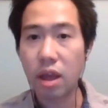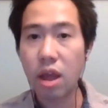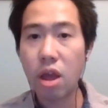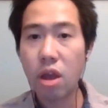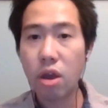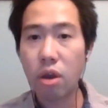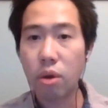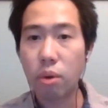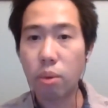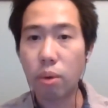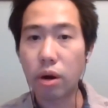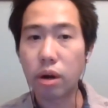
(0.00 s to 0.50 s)

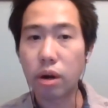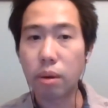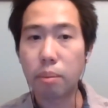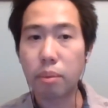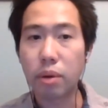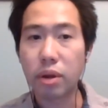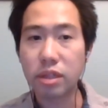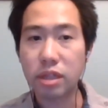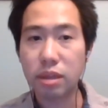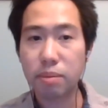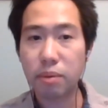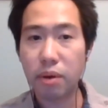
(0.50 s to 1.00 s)
who are the
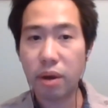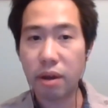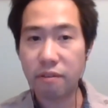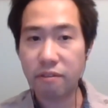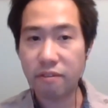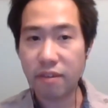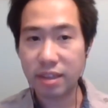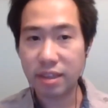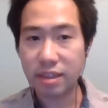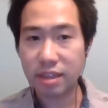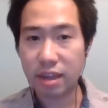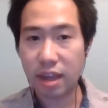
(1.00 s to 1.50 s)
principal
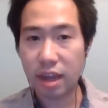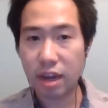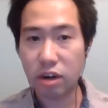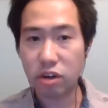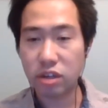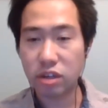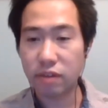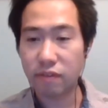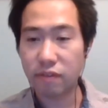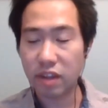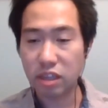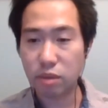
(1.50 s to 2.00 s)

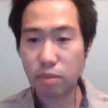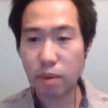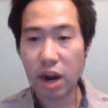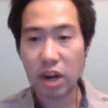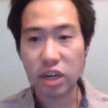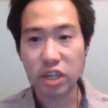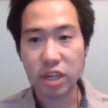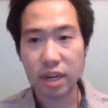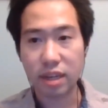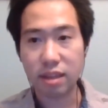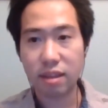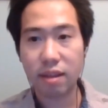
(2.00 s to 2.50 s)
investigators of this
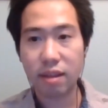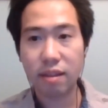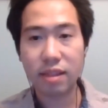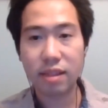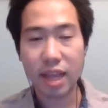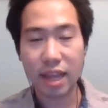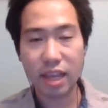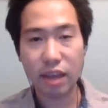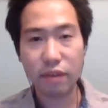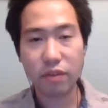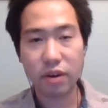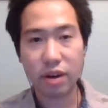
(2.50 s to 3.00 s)
project.
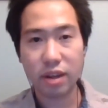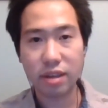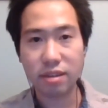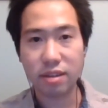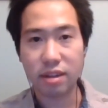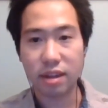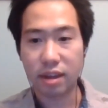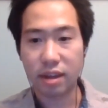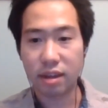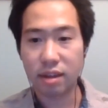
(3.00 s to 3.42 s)
Thank you for listening.